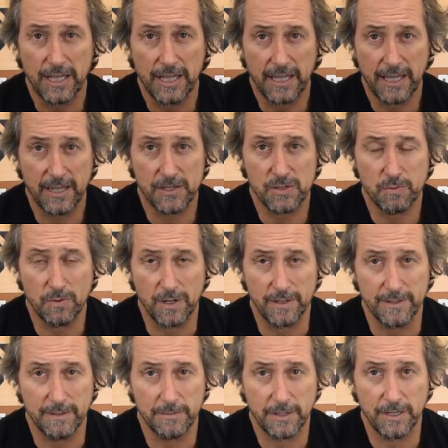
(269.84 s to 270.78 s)
Guess
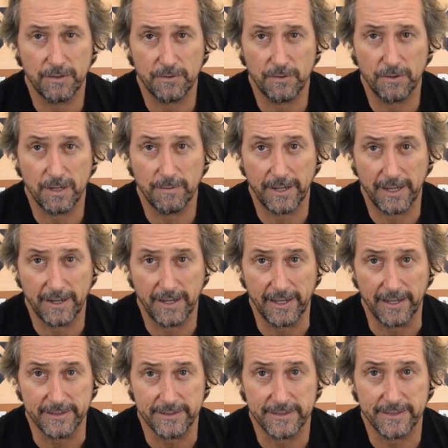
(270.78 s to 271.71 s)
what I'm going to talk about
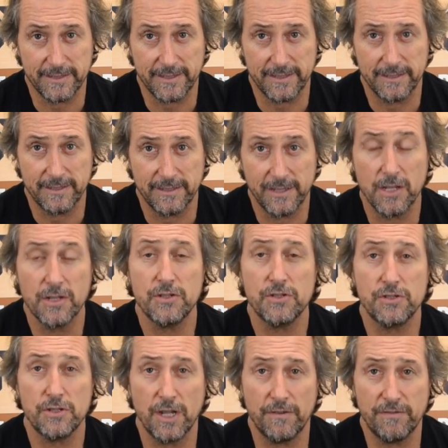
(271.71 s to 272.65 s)
next?
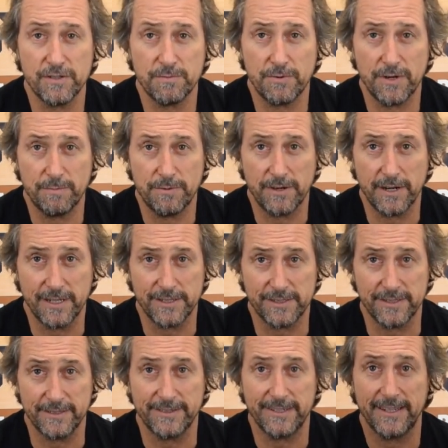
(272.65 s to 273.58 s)
Surface
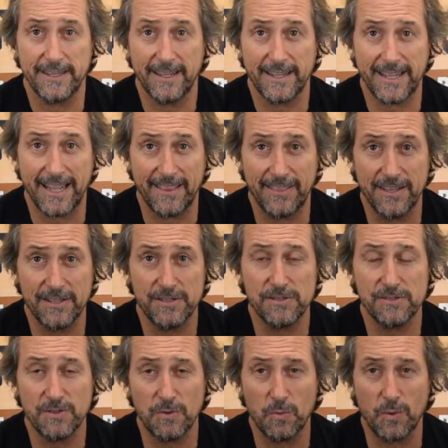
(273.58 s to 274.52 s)
preparation. Okay, this
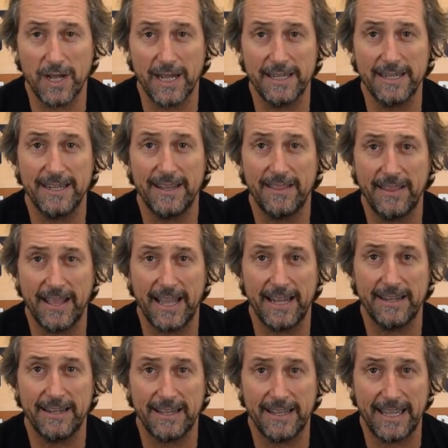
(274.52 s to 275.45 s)
is the one
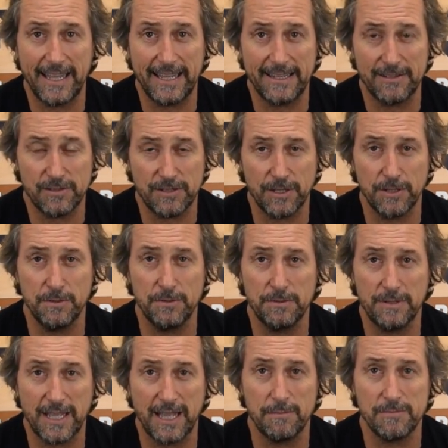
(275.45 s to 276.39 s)
that
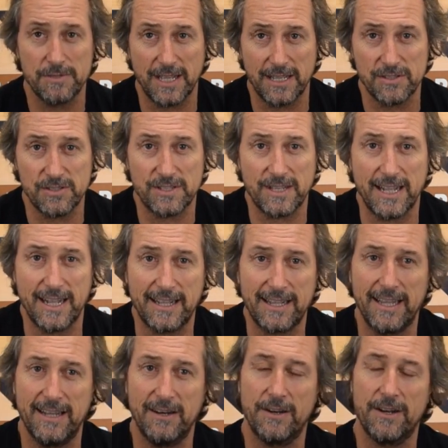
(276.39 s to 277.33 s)
still comes
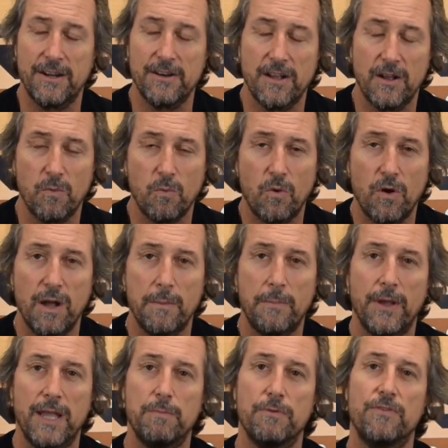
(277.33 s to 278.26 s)
unstuck, and I don't know why
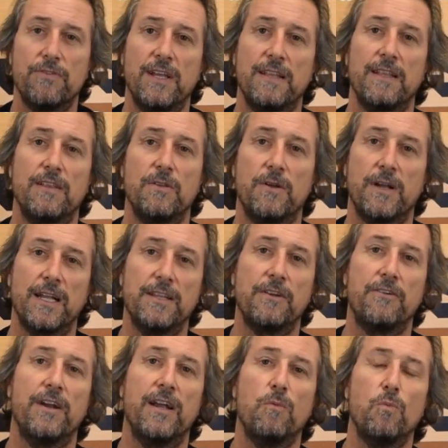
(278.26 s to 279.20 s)
people think they're doing
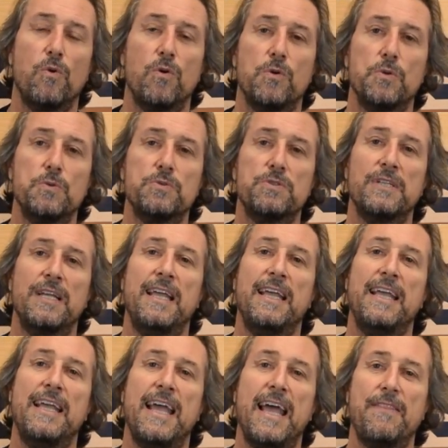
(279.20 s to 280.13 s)
underground walls
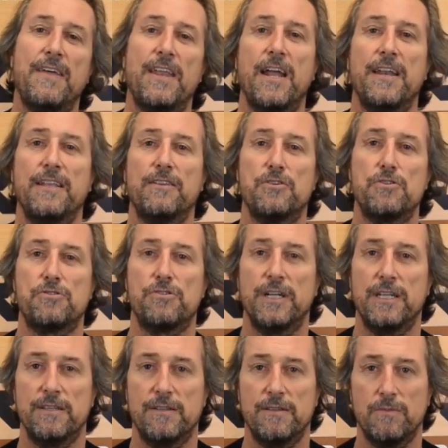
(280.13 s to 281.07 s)
and they don't need to
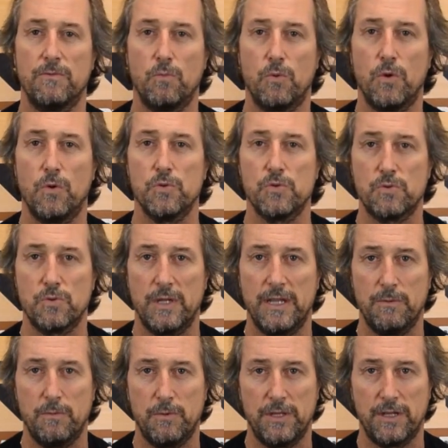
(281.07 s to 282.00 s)
treat walls
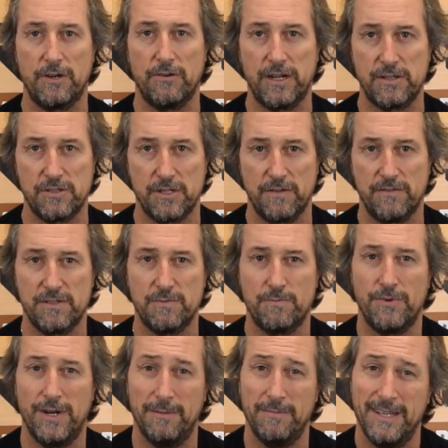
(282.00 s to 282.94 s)
with the correct surface
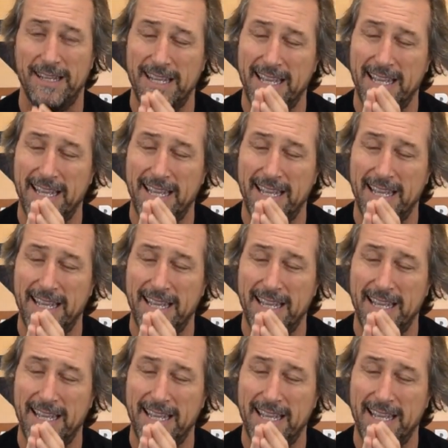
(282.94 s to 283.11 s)
prep.